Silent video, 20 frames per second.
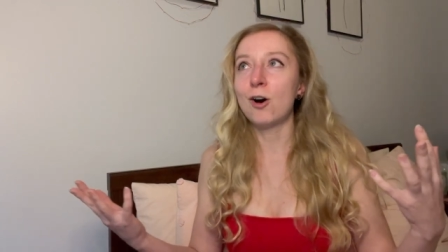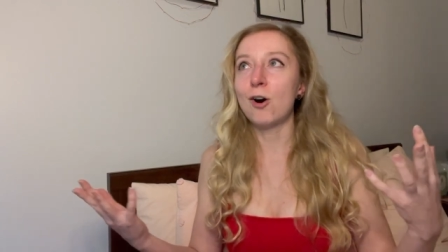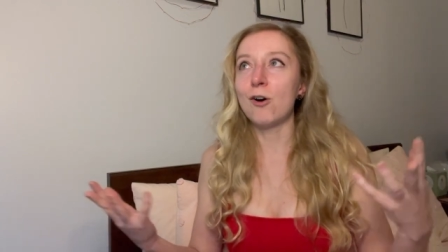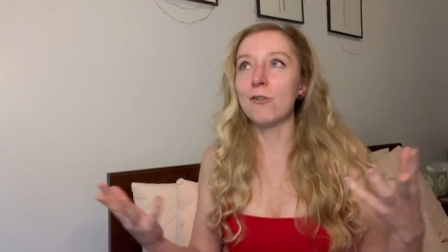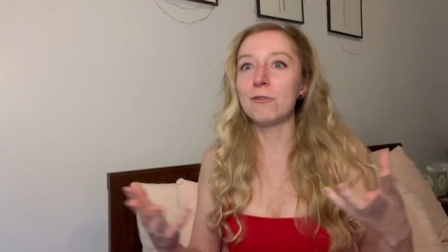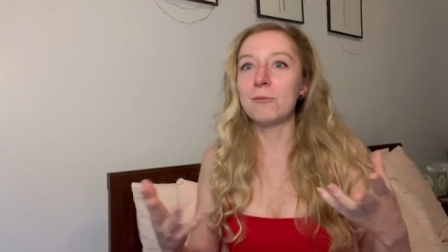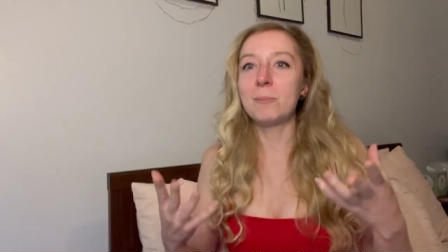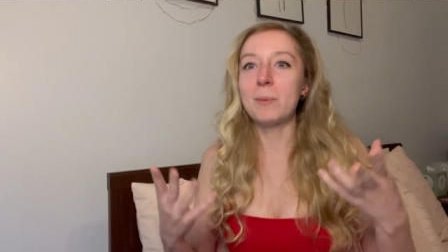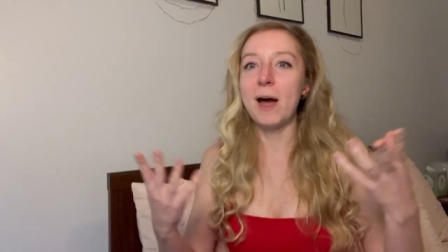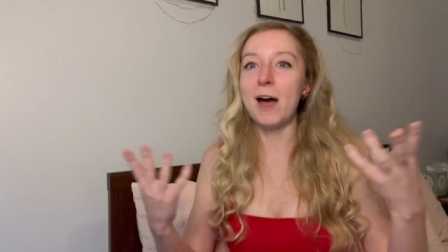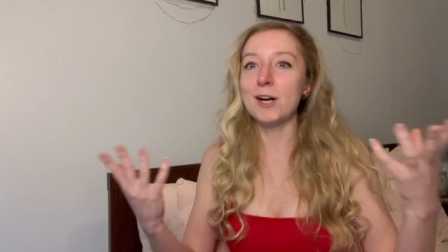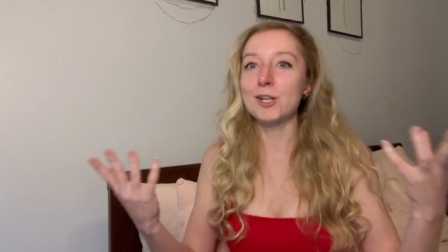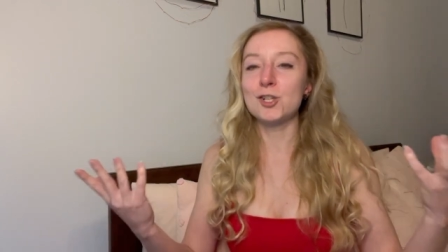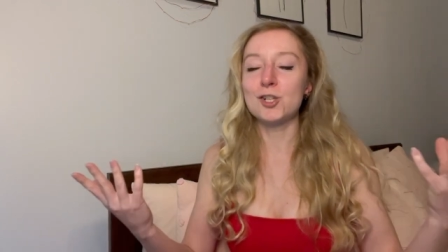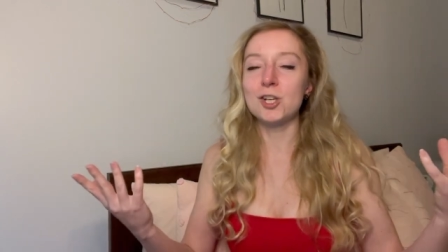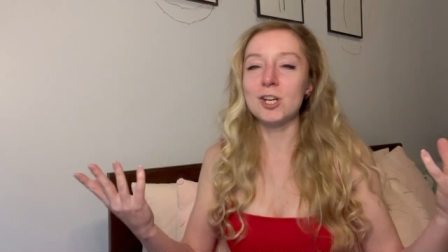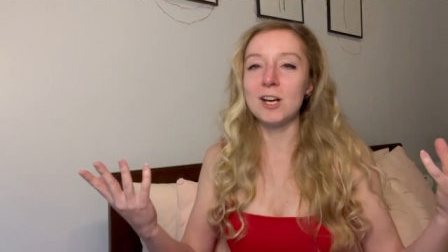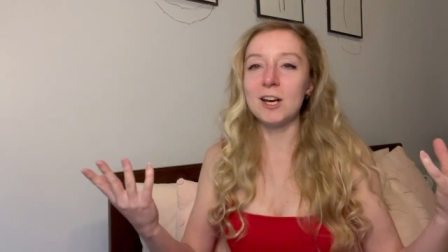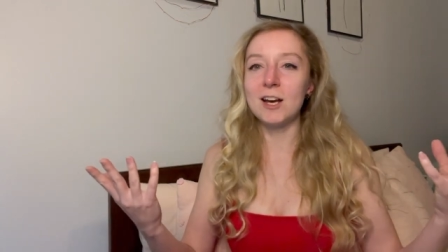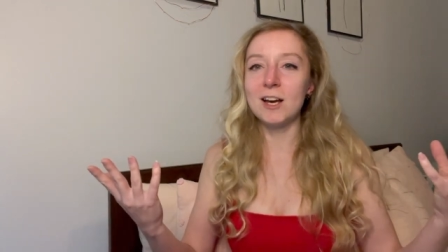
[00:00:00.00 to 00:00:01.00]
of
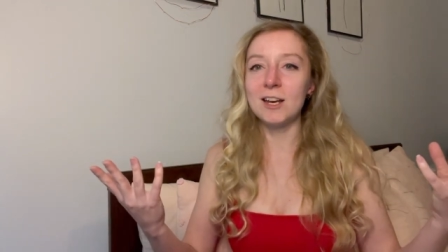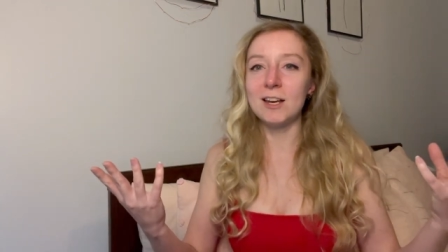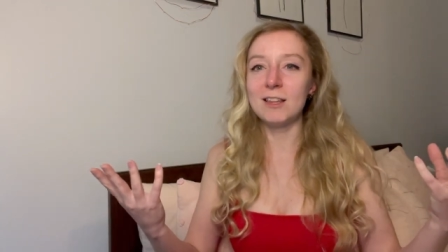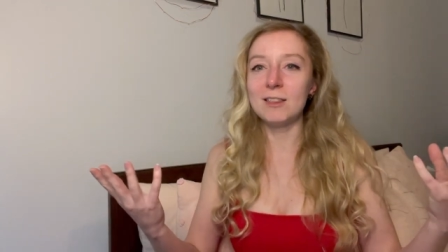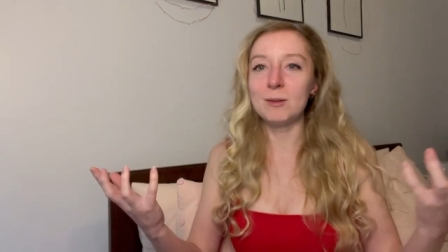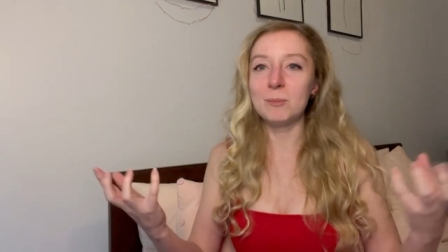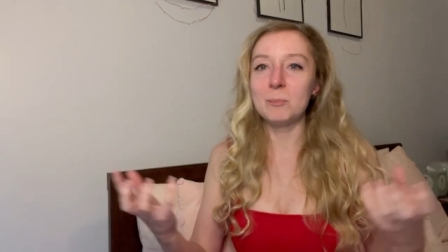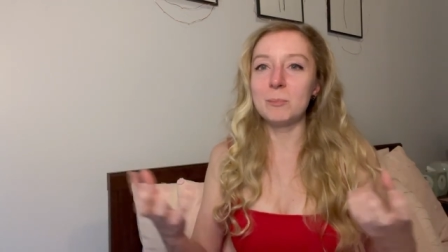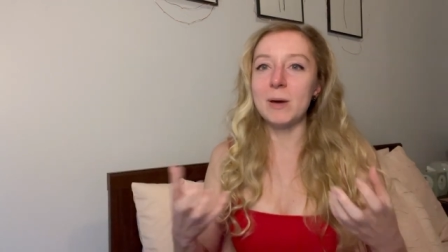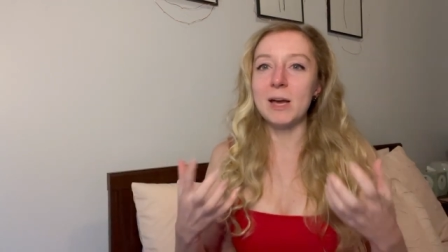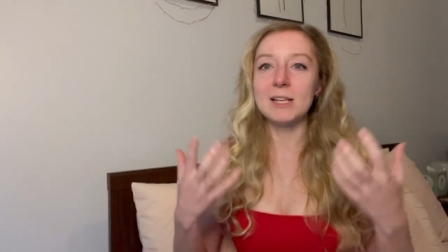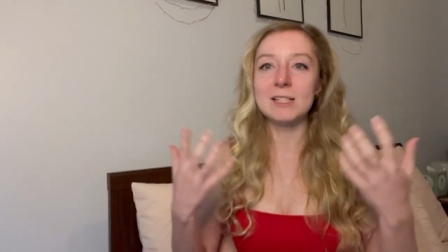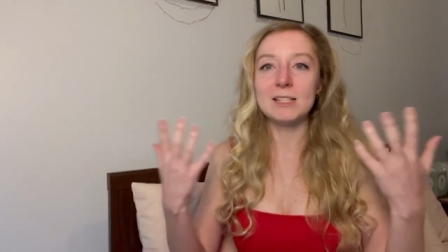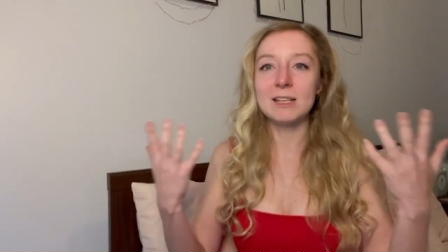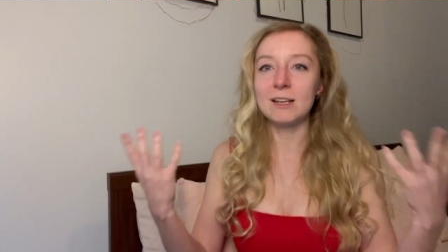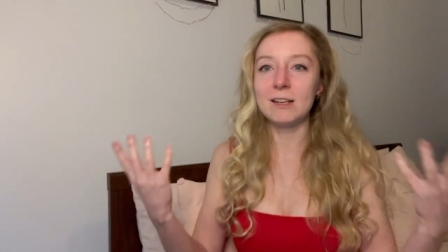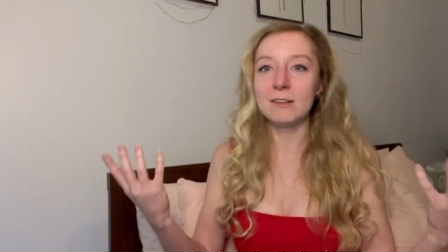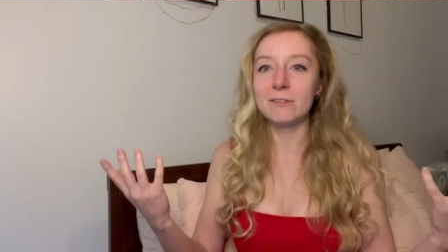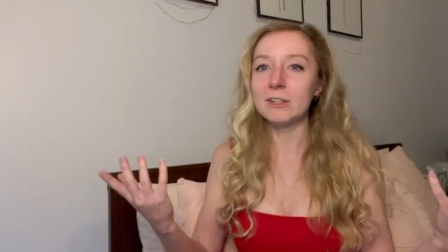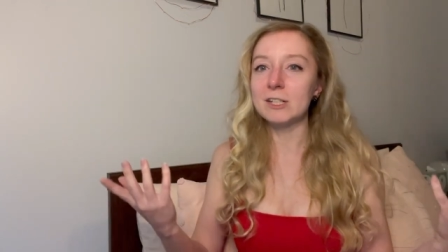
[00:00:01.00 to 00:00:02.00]
passion and the best
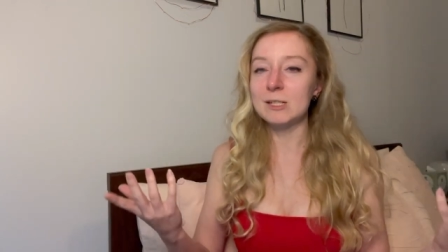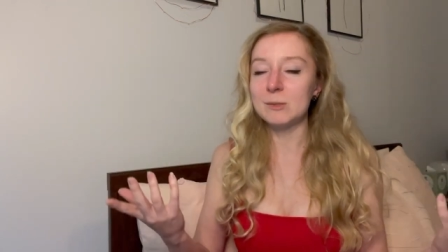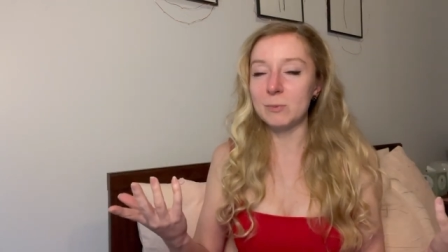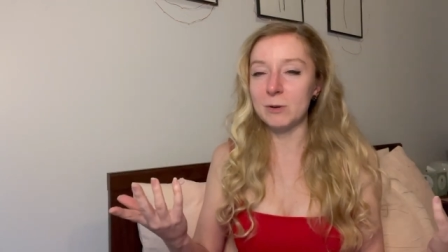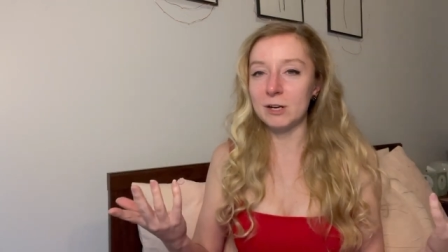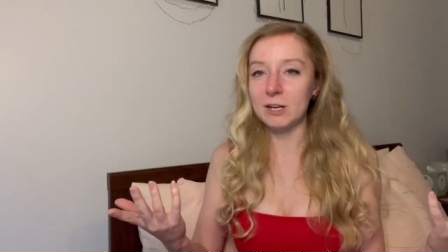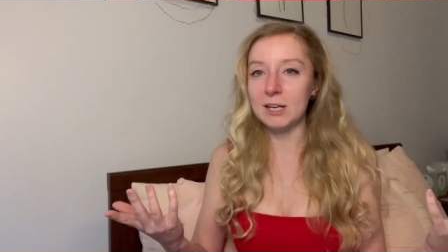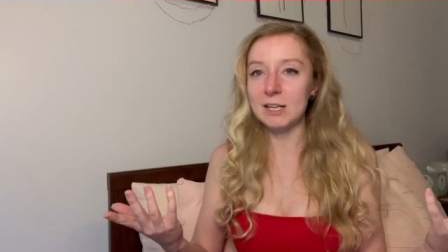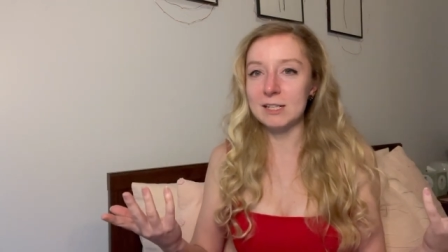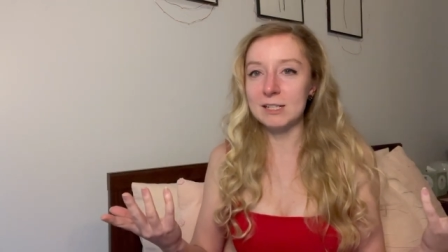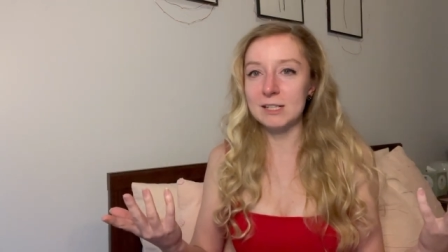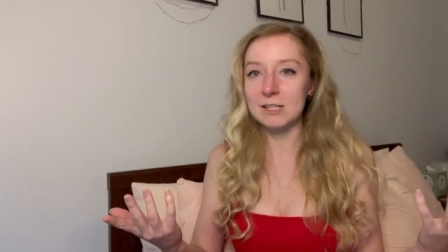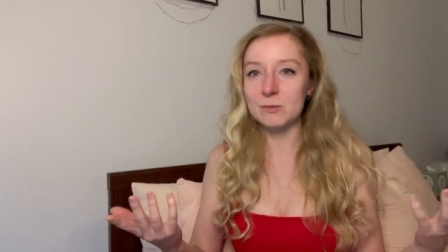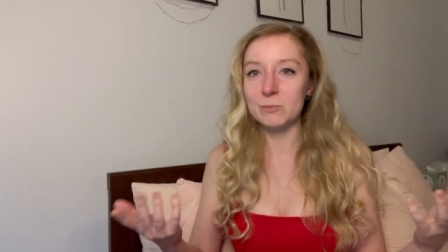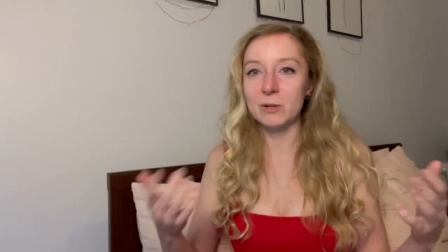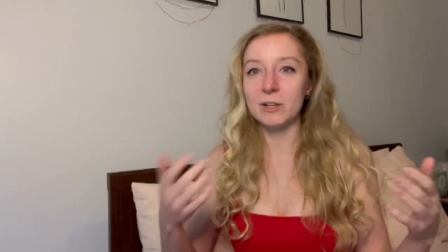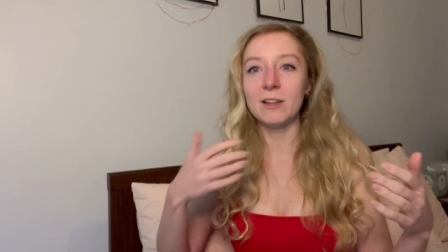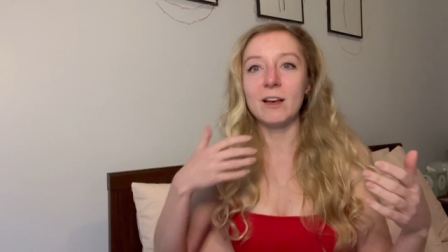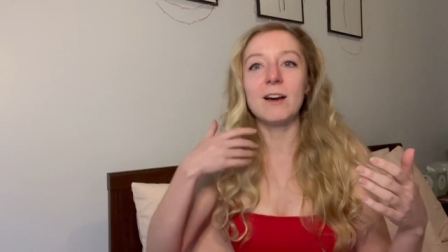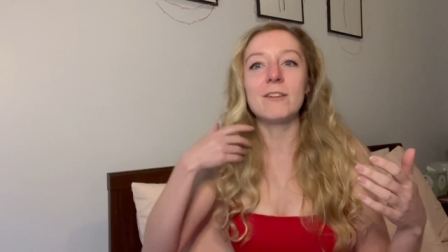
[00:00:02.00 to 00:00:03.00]
kind of experiences
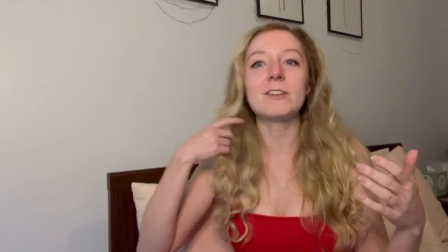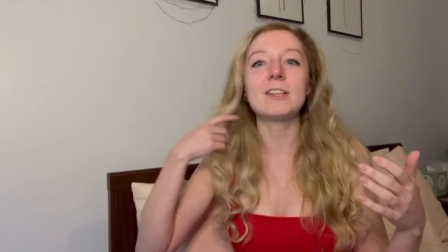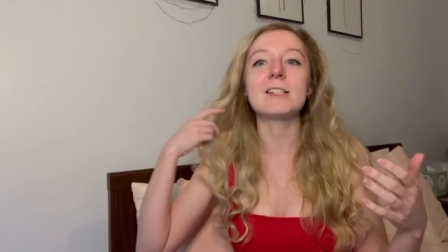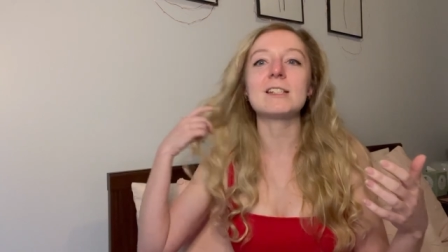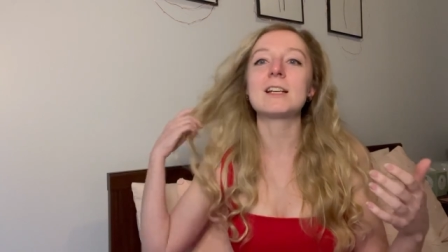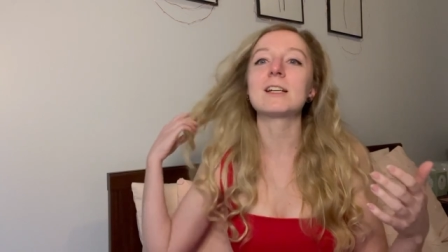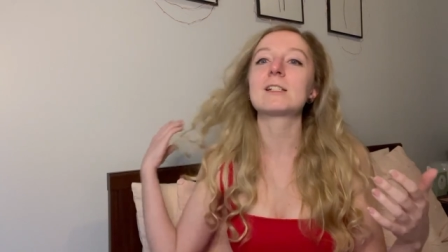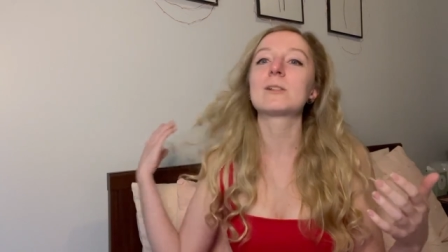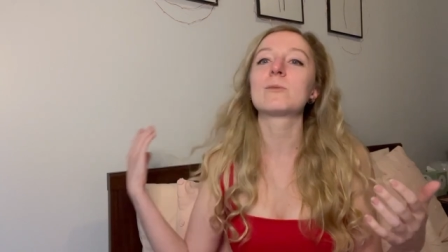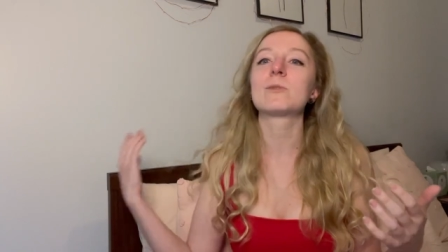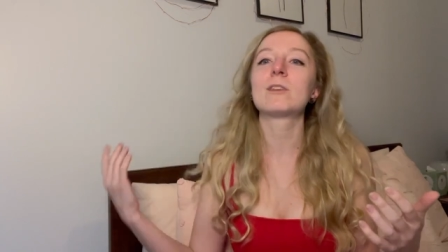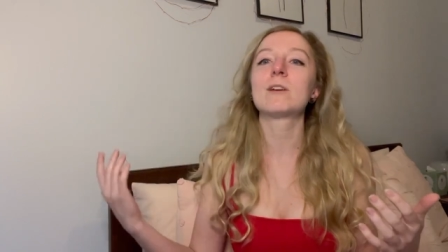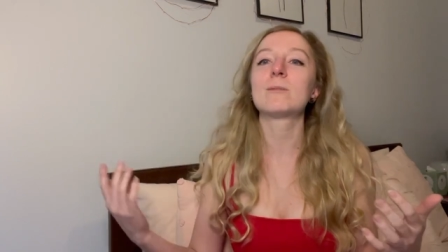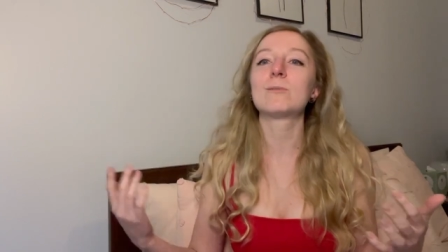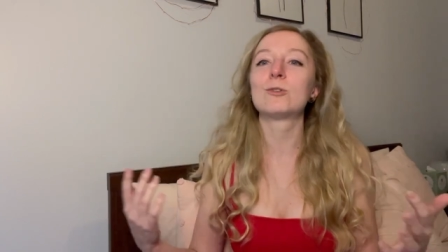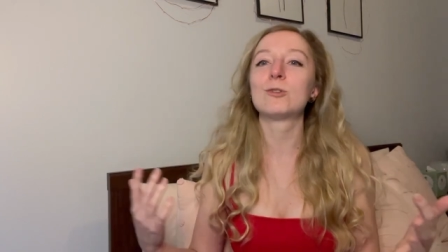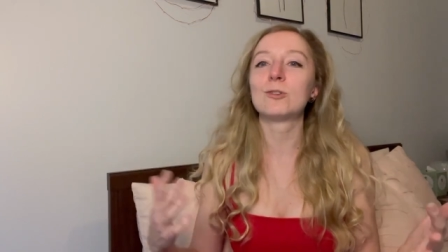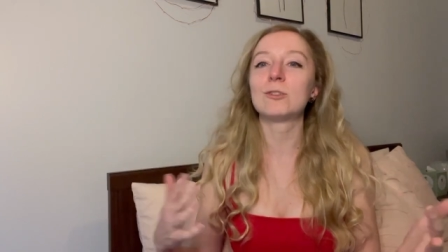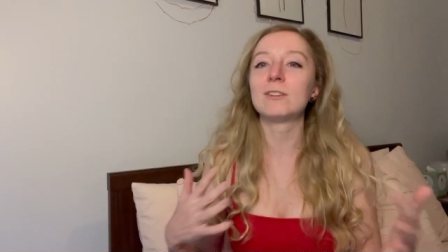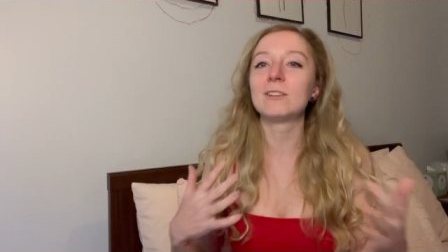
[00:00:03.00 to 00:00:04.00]
while having sex with
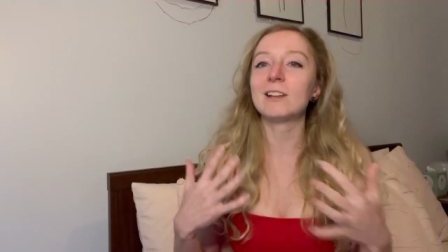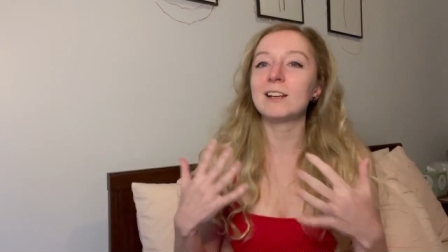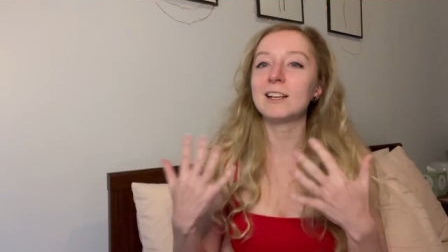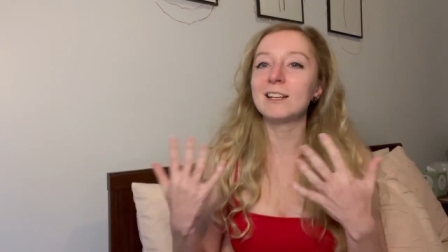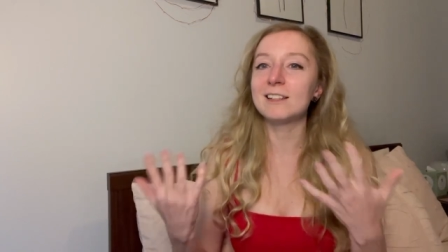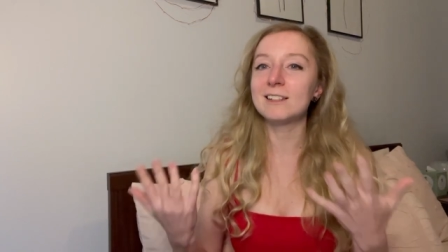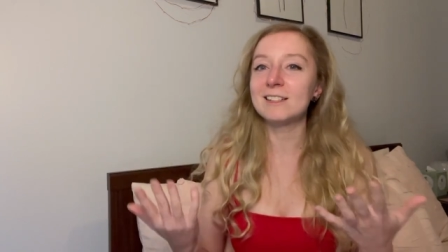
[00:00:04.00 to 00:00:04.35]
them don't like